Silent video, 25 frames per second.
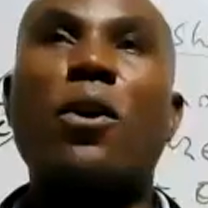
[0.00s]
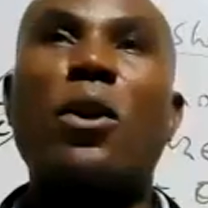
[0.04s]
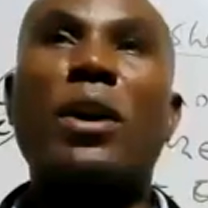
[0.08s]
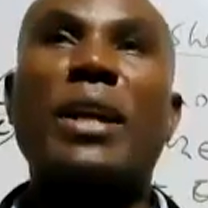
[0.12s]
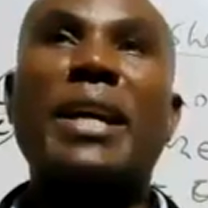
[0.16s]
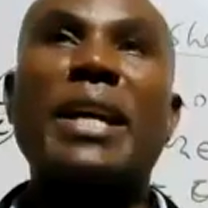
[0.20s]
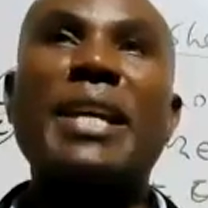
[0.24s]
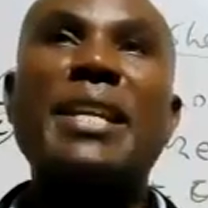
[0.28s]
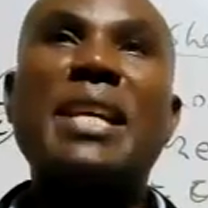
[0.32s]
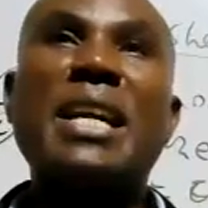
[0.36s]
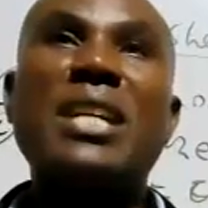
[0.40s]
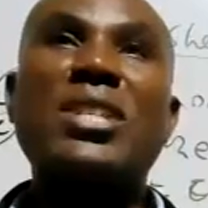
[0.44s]

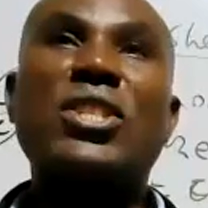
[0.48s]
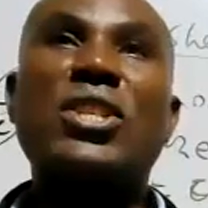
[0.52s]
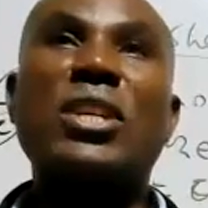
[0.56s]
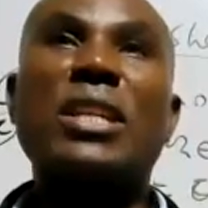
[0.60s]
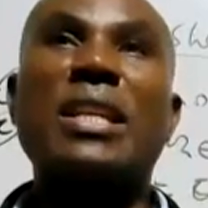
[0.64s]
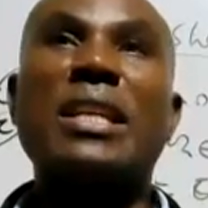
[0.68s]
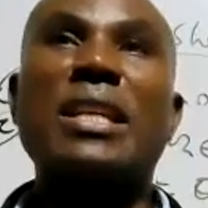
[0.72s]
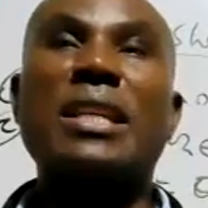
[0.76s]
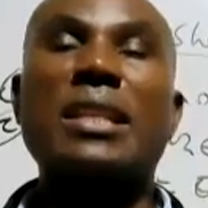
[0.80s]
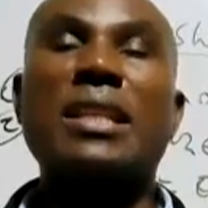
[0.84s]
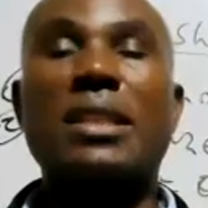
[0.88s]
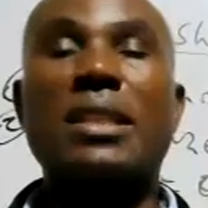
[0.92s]
for Kenya
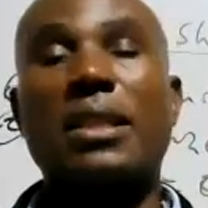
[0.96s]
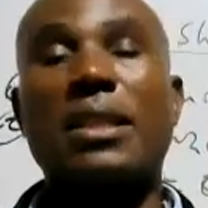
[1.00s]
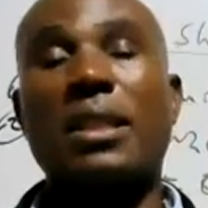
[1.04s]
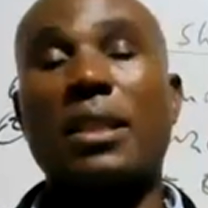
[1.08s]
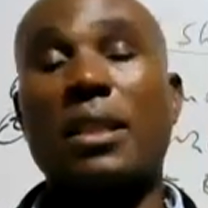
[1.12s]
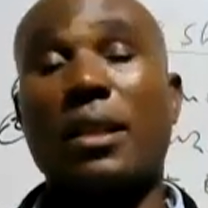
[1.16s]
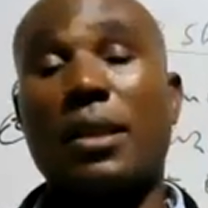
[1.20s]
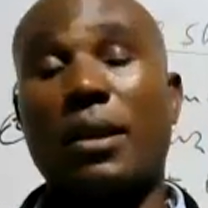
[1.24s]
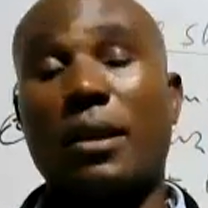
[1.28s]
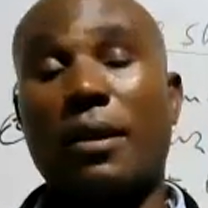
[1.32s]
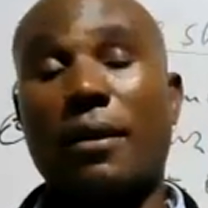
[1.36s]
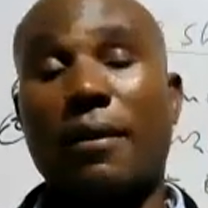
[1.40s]

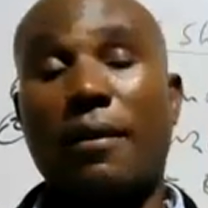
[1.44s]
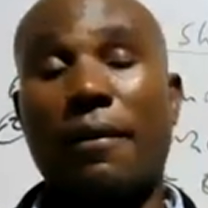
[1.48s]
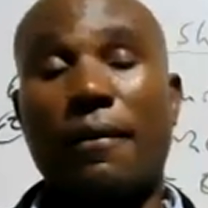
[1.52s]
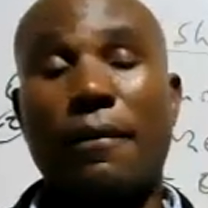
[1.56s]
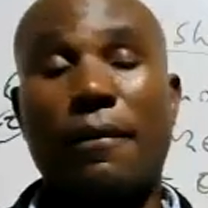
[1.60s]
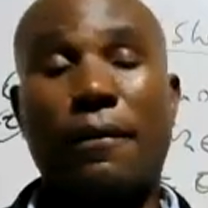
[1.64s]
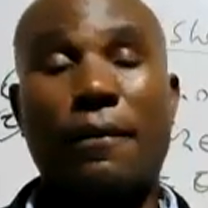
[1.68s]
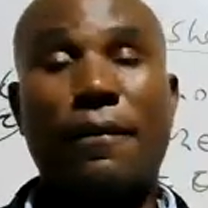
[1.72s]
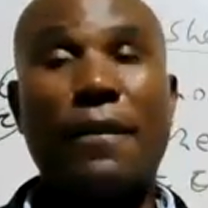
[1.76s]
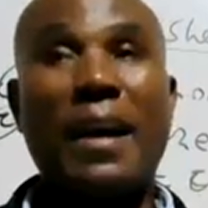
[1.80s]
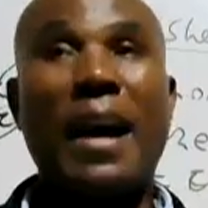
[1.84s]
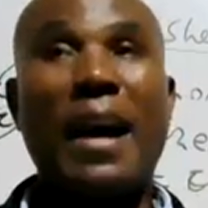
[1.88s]
shillings
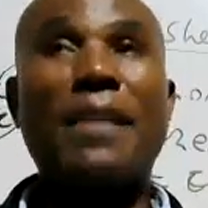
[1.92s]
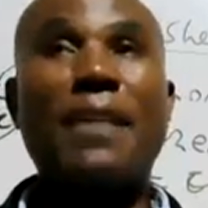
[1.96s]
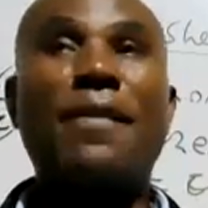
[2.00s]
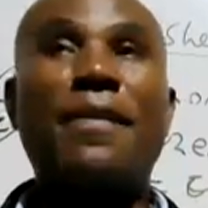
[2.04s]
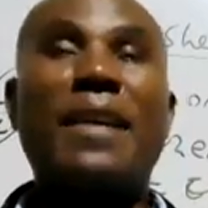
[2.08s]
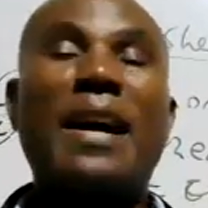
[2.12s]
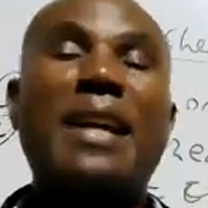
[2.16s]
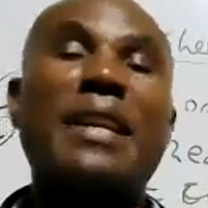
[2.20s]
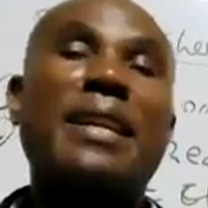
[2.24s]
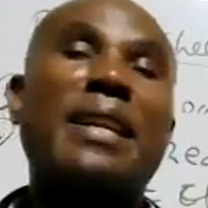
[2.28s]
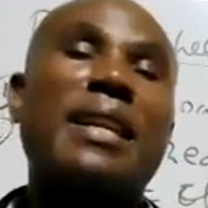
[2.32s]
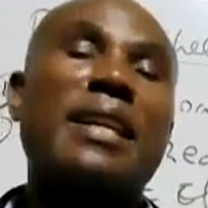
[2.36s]

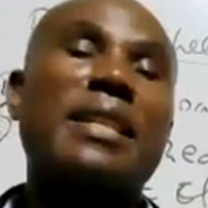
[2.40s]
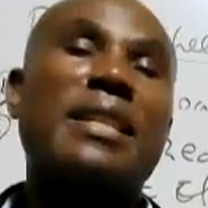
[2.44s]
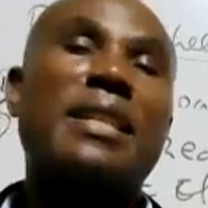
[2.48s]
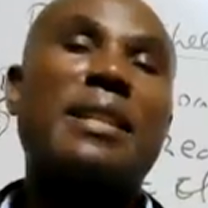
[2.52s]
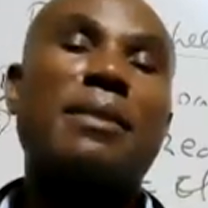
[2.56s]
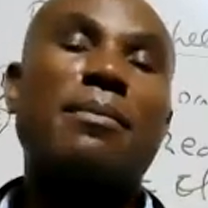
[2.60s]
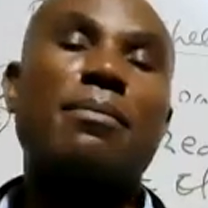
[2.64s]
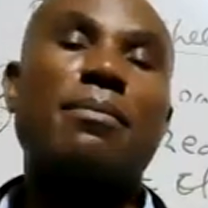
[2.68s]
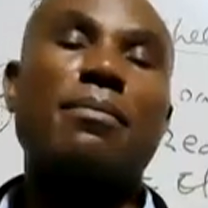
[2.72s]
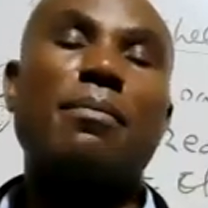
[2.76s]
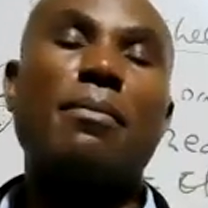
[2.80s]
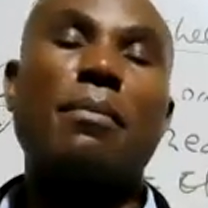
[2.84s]

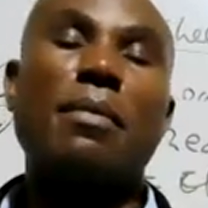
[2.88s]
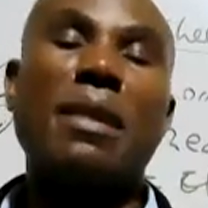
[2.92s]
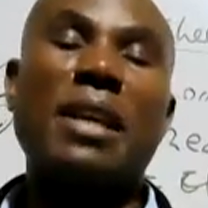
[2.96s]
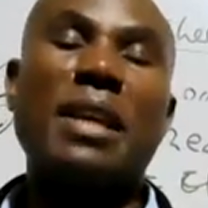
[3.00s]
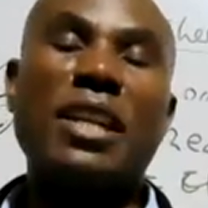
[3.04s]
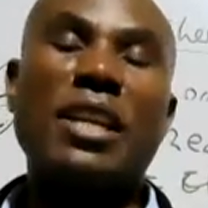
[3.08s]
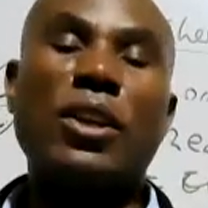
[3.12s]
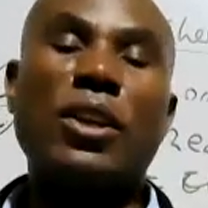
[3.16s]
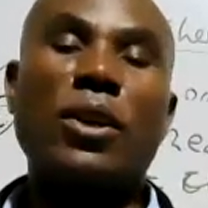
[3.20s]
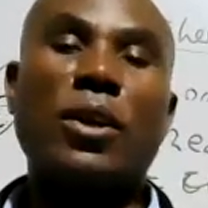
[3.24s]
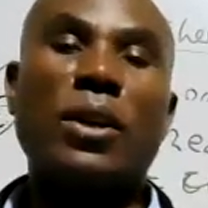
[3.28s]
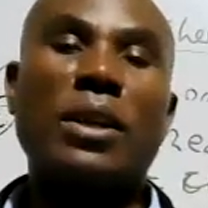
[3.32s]
500
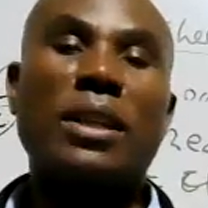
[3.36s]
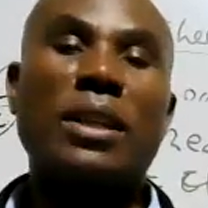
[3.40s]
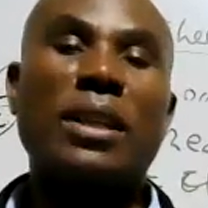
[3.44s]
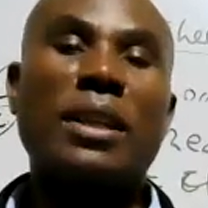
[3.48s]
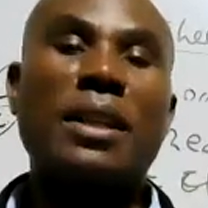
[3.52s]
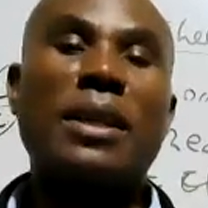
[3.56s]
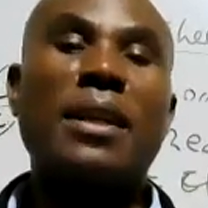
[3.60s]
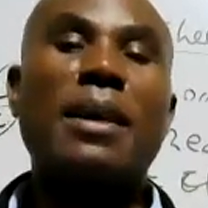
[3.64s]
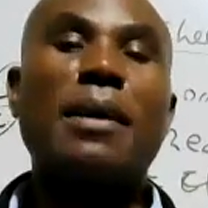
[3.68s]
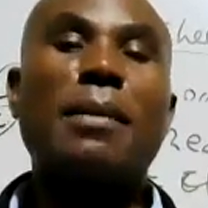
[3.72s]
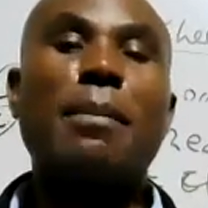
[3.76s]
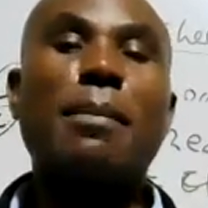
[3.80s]

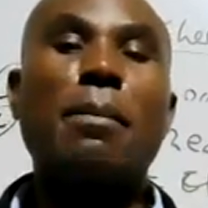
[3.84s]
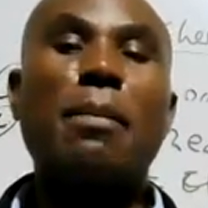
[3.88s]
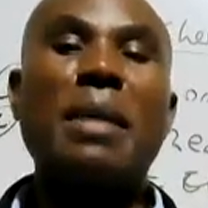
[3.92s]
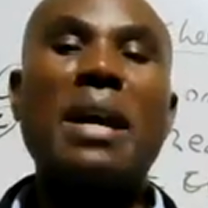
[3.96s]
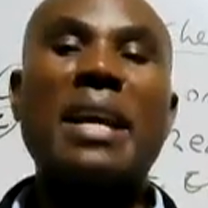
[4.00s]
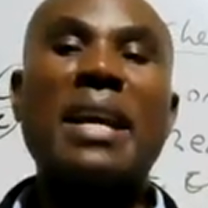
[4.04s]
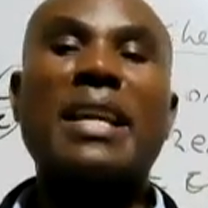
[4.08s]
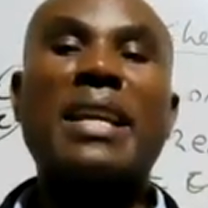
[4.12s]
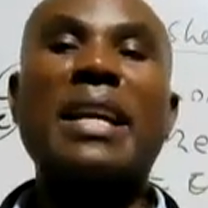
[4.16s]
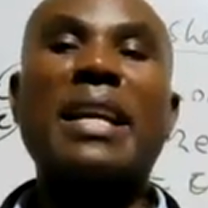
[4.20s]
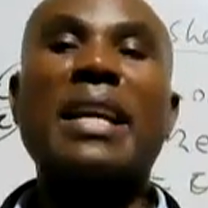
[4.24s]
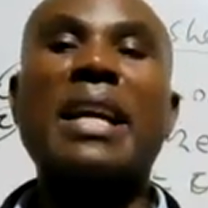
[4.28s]
million,
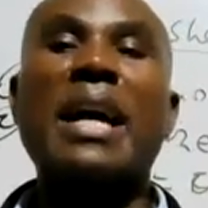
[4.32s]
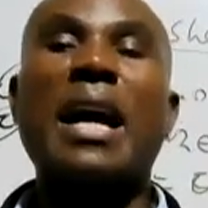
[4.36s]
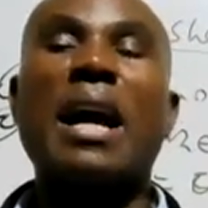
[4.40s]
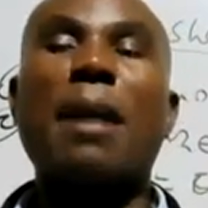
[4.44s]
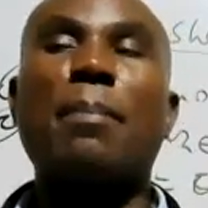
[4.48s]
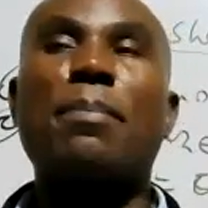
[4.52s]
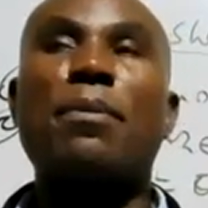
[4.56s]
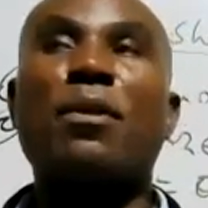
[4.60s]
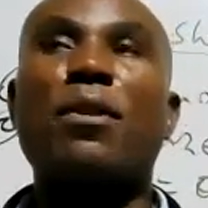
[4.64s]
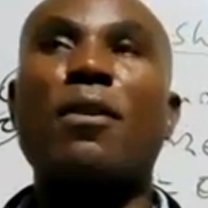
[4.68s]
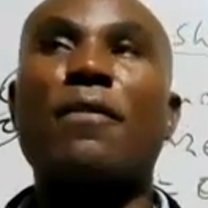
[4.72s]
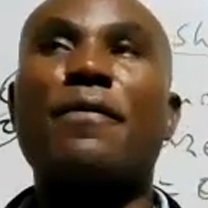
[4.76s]
making
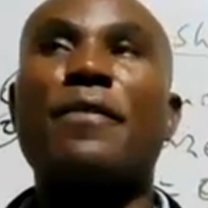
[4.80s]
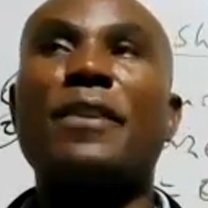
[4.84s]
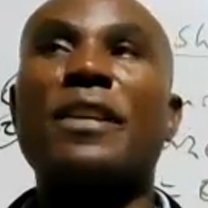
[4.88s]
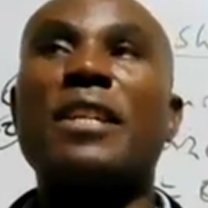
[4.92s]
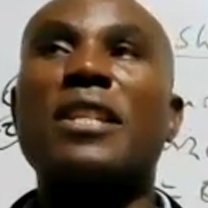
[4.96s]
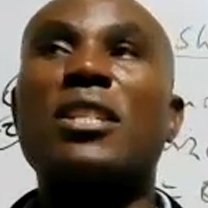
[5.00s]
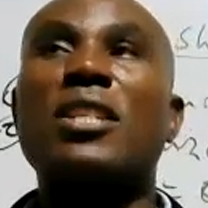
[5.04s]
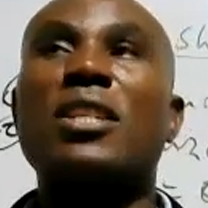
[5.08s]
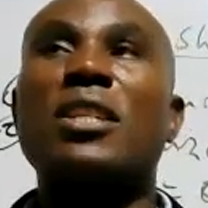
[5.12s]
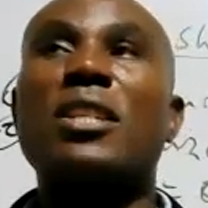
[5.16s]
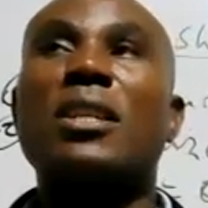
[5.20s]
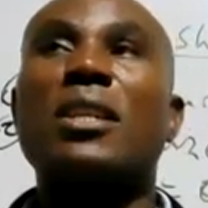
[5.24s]
a
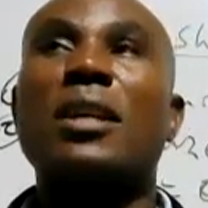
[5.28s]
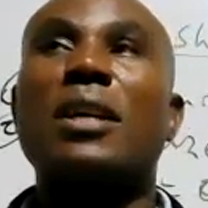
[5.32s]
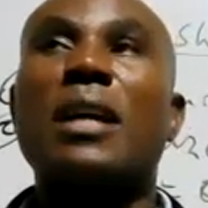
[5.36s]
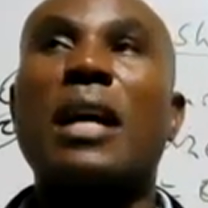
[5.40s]
profit